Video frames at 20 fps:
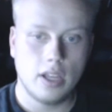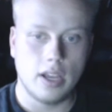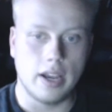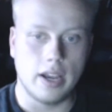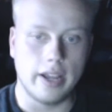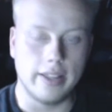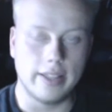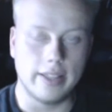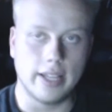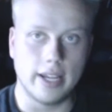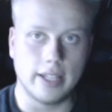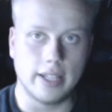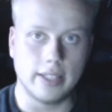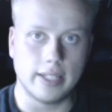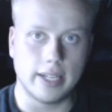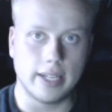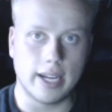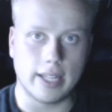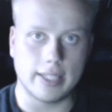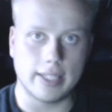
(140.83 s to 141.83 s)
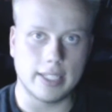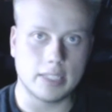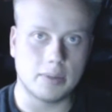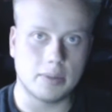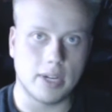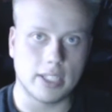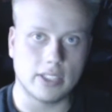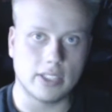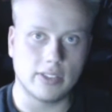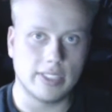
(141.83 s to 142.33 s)
And then they got the
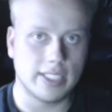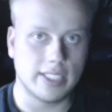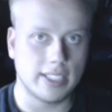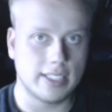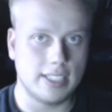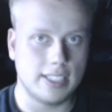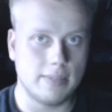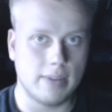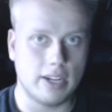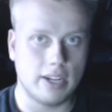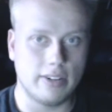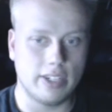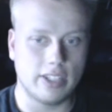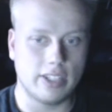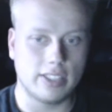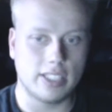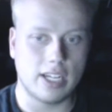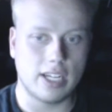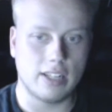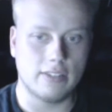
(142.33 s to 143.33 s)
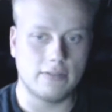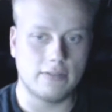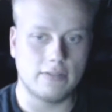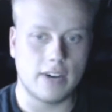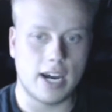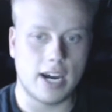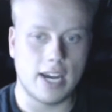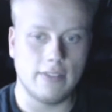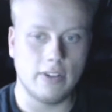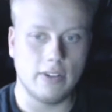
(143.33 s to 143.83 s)
Xbox 360, Metal Gear Solid
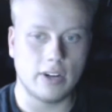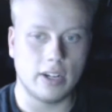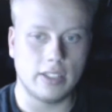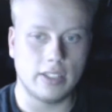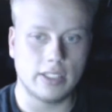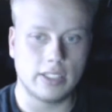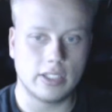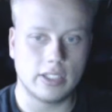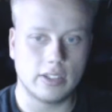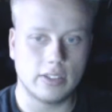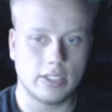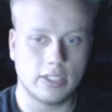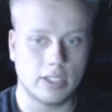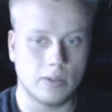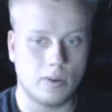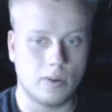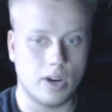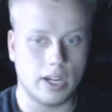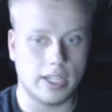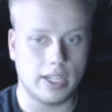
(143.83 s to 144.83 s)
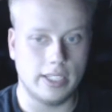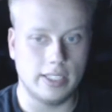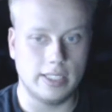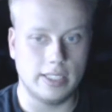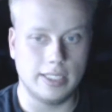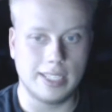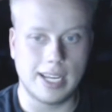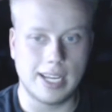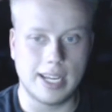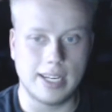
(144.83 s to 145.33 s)
5, Ground Zeroes, and The
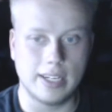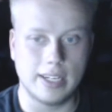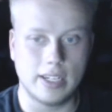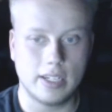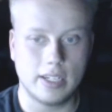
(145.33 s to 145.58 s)
Walking Dead,